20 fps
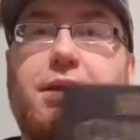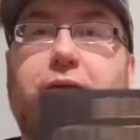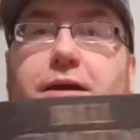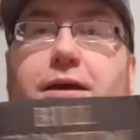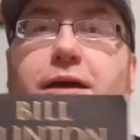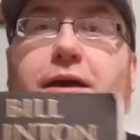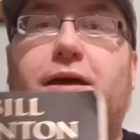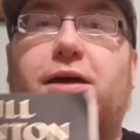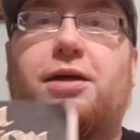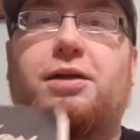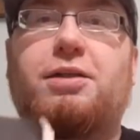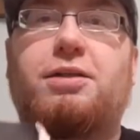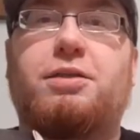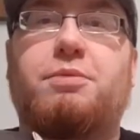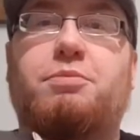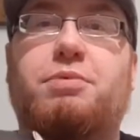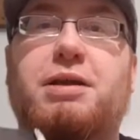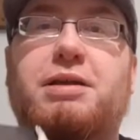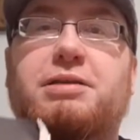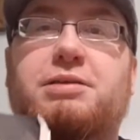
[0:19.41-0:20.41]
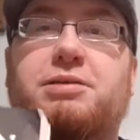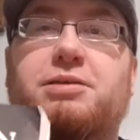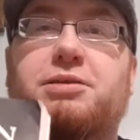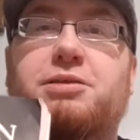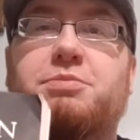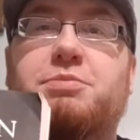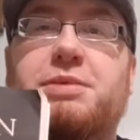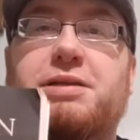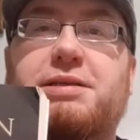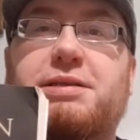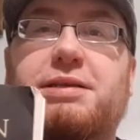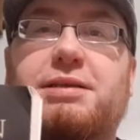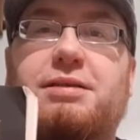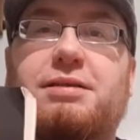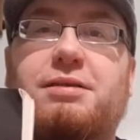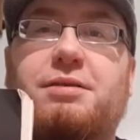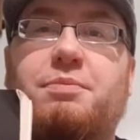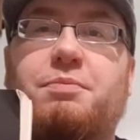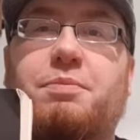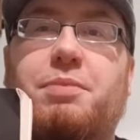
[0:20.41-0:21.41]
The President's
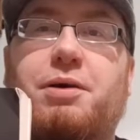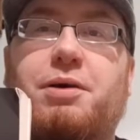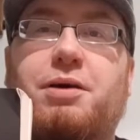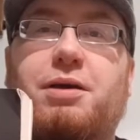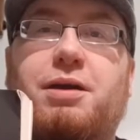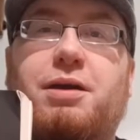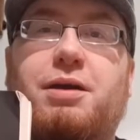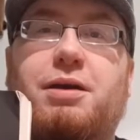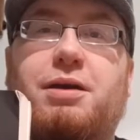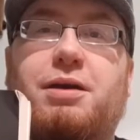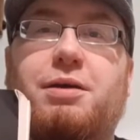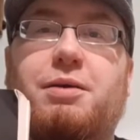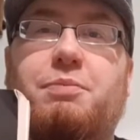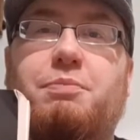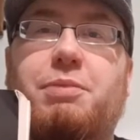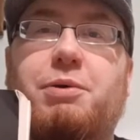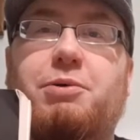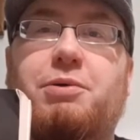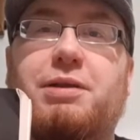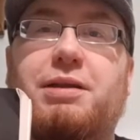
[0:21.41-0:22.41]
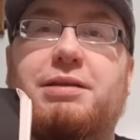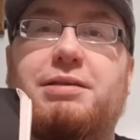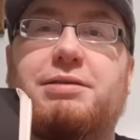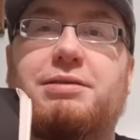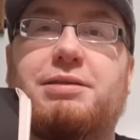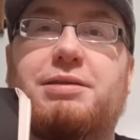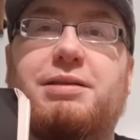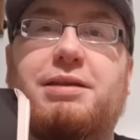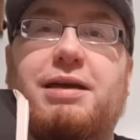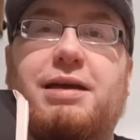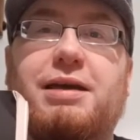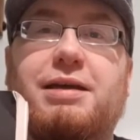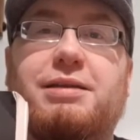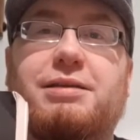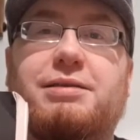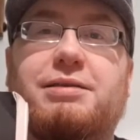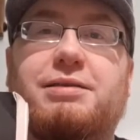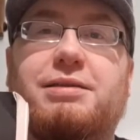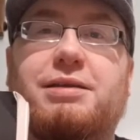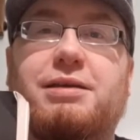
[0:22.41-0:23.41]
Missing by Bill Clinton
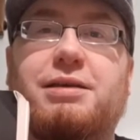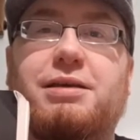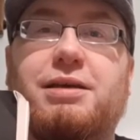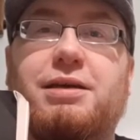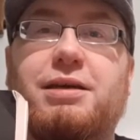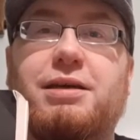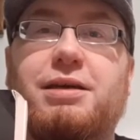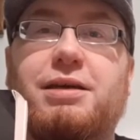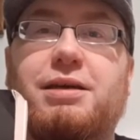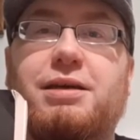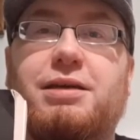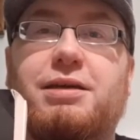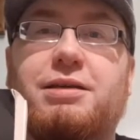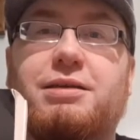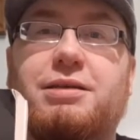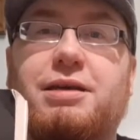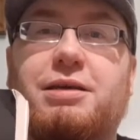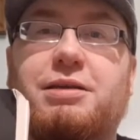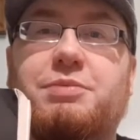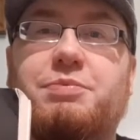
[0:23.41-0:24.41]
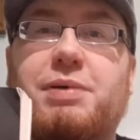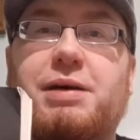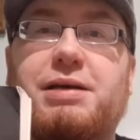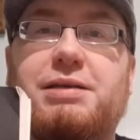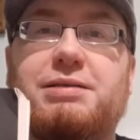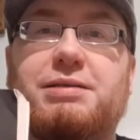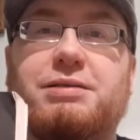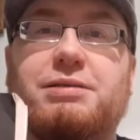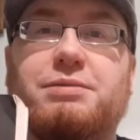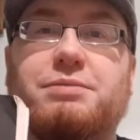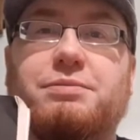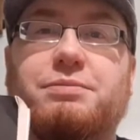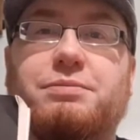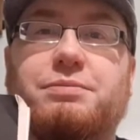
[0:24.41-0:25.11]
and James Patterson.